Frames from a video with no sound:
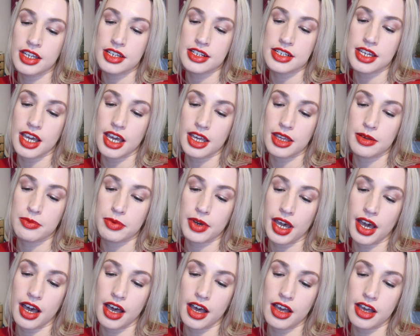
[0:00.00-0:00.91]
to help
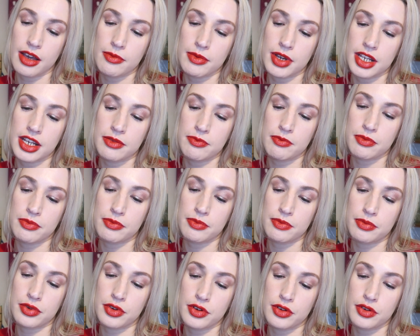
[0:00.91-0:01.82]
calm and
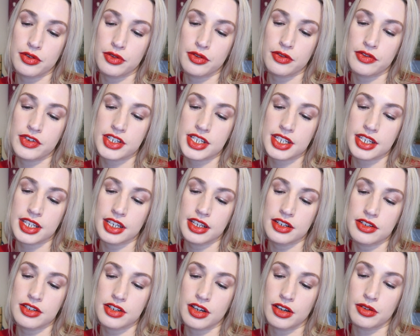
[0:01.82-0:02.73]
improve
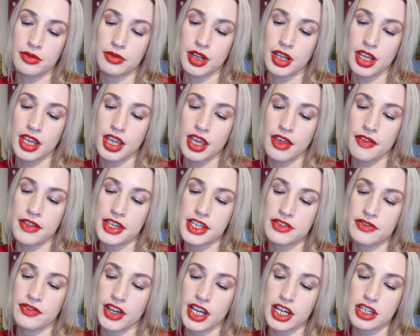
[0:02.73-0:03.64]
skin tone.
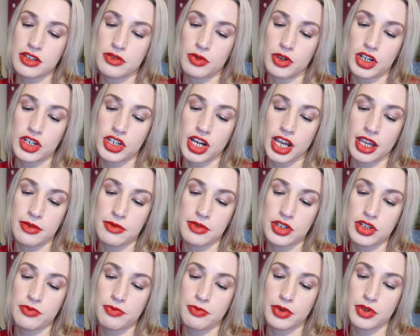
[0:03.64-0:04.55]
This face wash
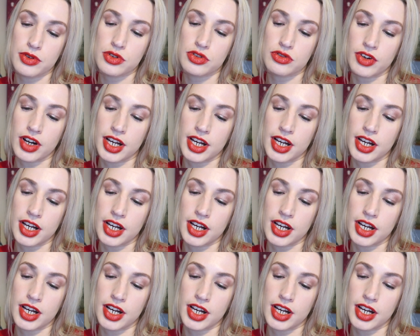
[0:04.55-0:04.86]
helps to boost